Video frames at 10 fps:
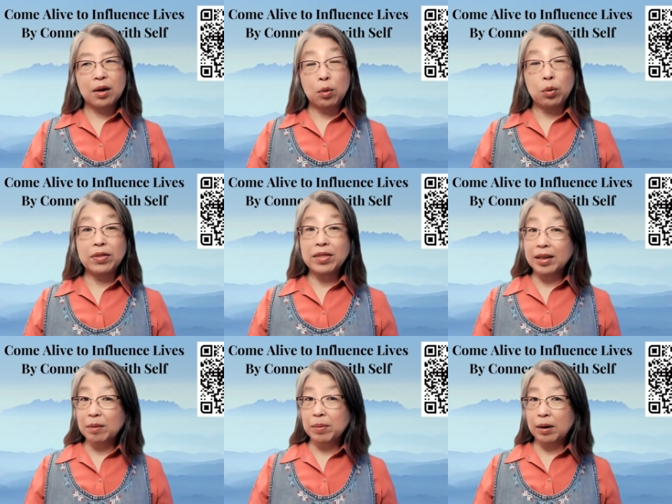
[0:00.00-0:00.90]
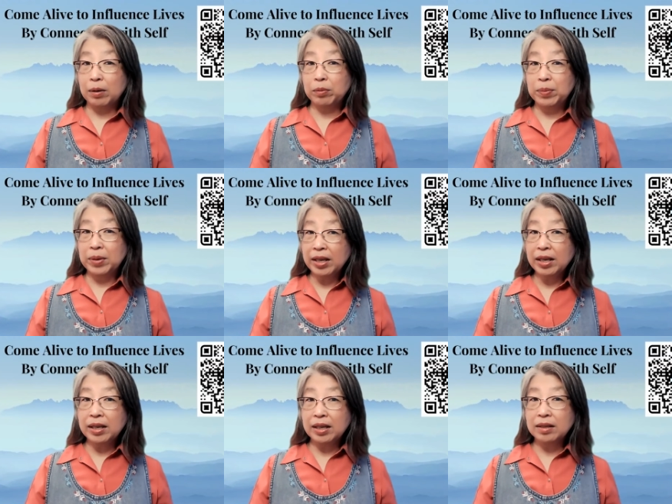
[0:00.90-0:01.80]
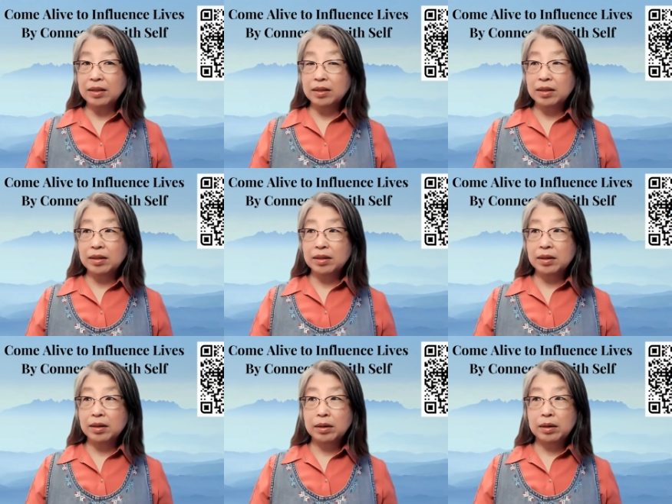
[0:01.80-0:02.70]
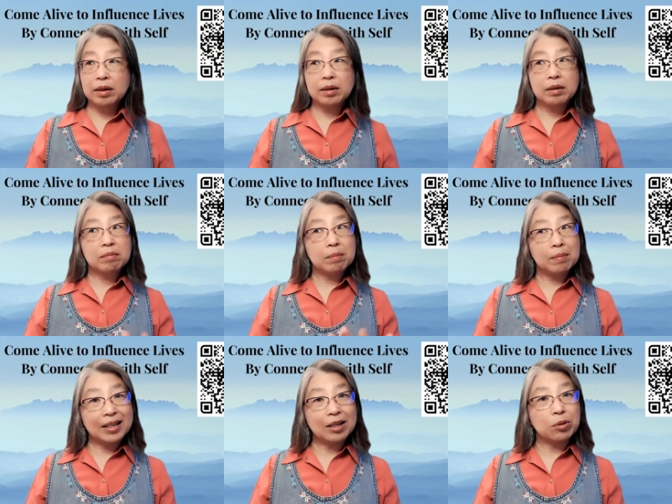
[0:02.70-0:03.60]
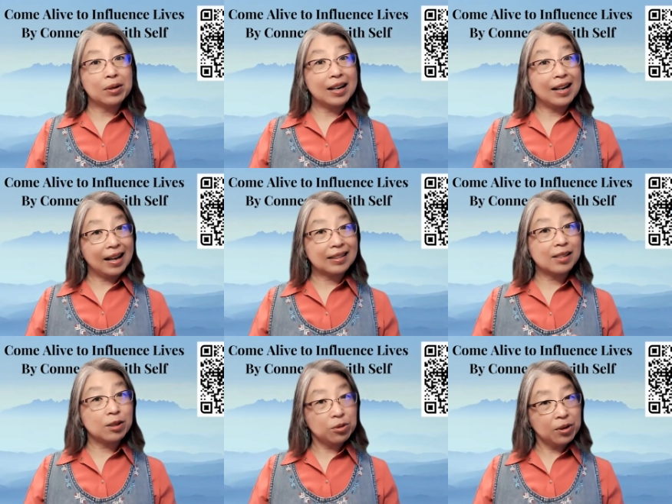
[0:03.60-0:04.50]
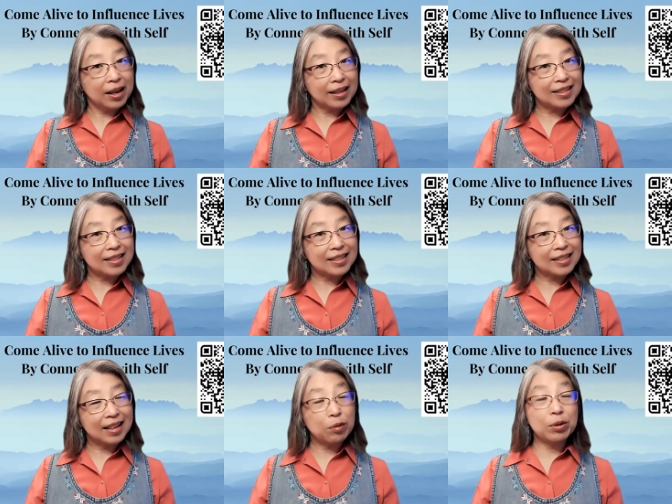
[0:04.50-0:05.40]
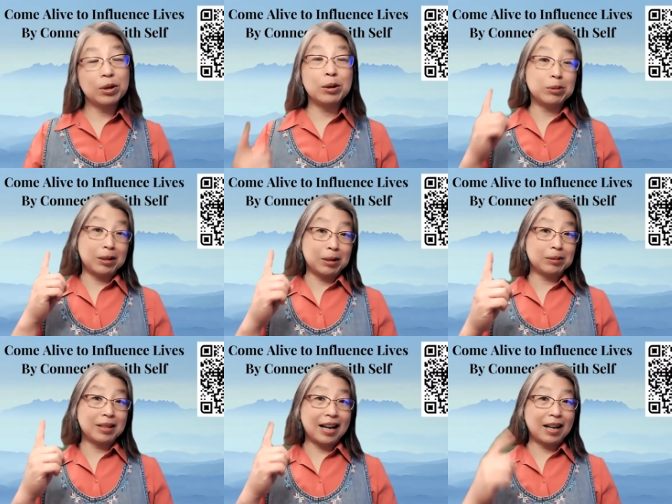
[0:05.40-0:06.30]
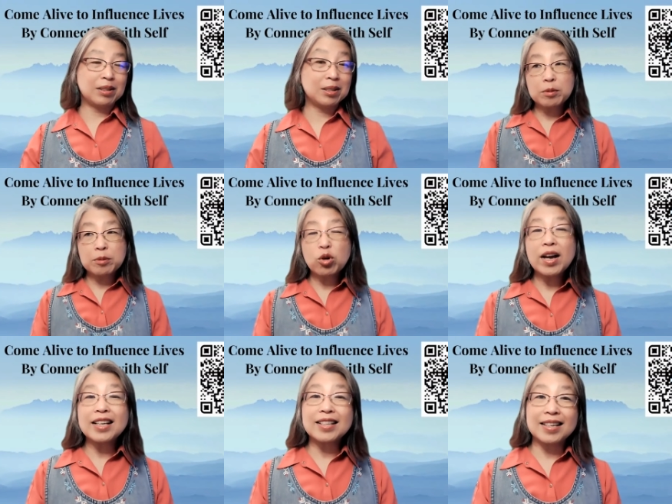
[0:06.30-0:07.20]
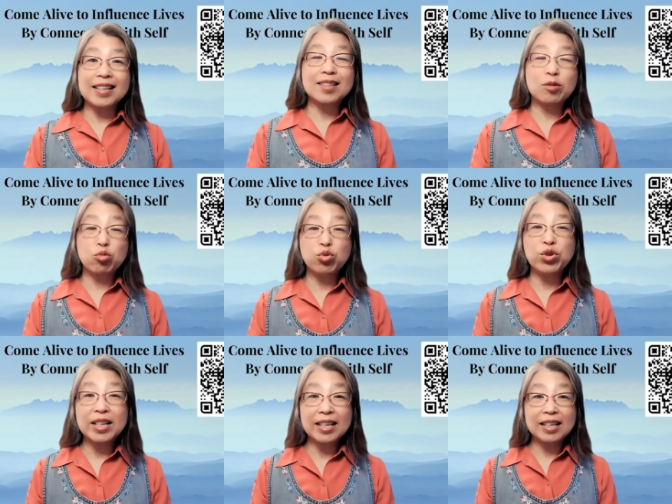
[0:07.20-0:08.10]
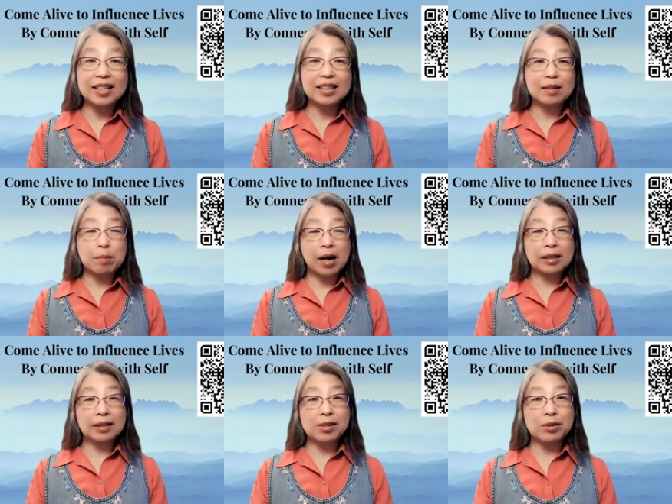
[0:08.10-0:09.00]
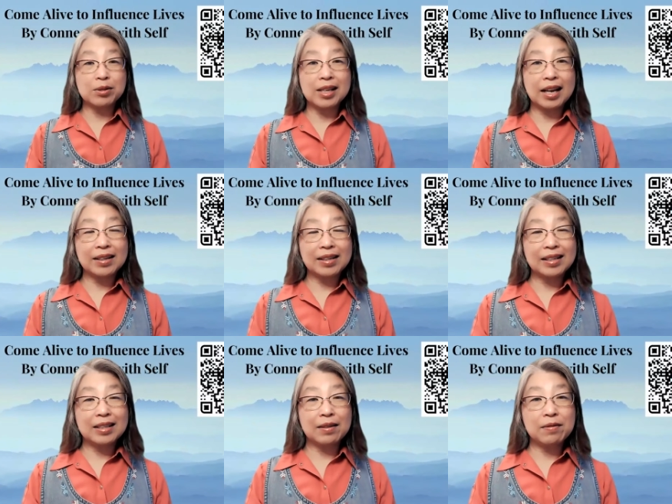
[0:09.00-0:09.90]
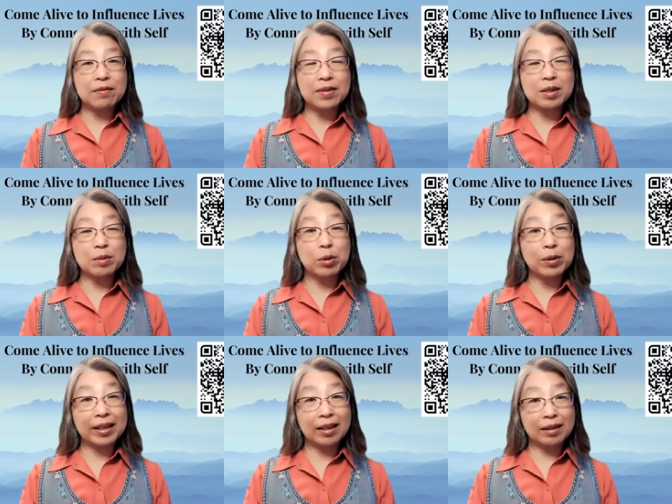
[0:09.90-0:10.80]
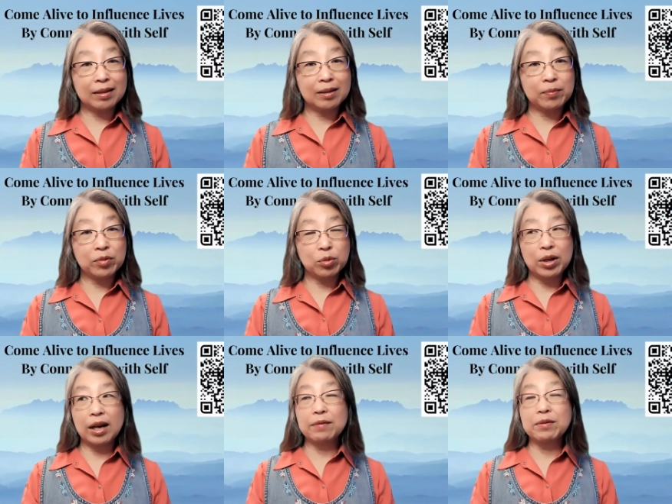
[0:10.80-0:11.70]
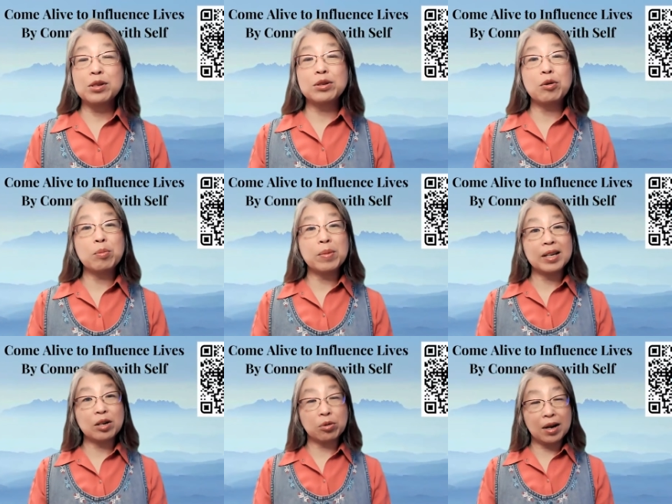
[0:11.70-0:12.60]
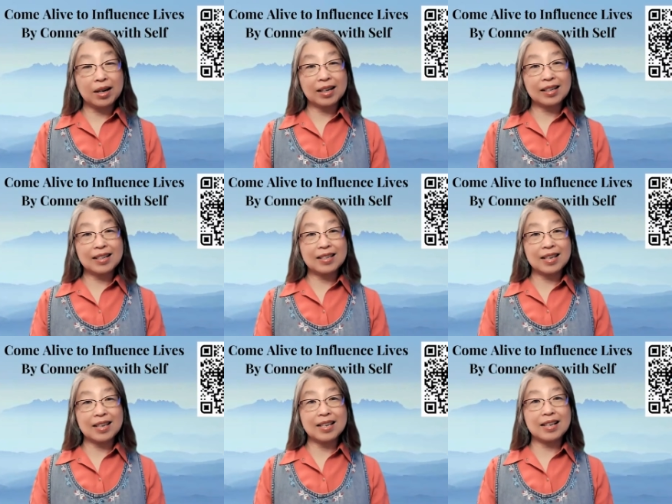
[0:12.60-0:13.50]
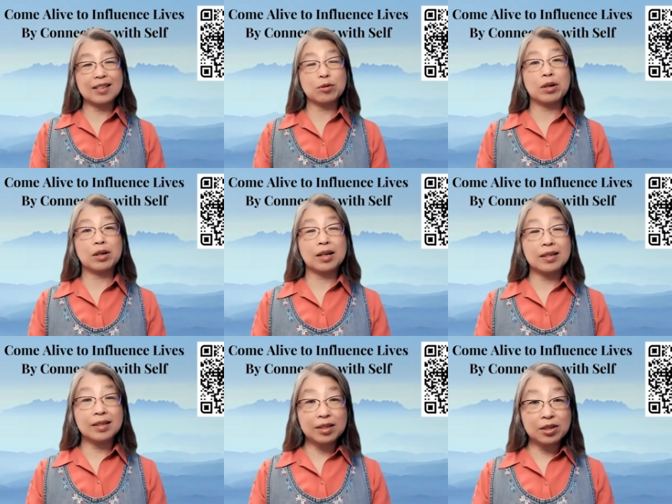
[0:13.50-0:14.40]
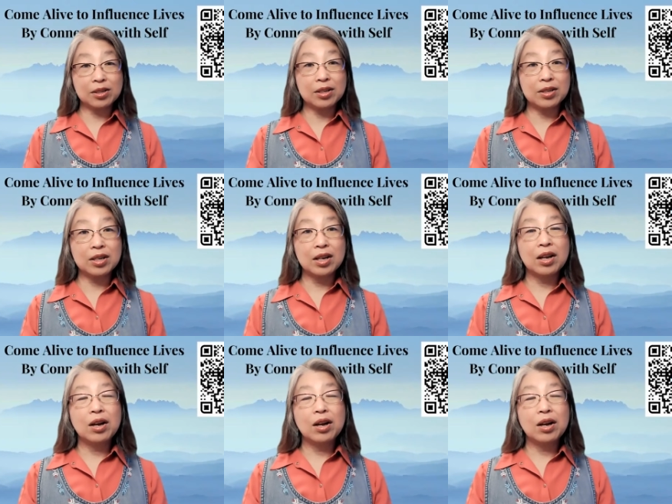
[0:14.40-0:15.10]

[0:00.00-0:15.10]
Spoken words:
When we think about peace, equal to less stress, and we all know that stress is really the modern society, the invisible killer. We have so many chronic disease or conditions,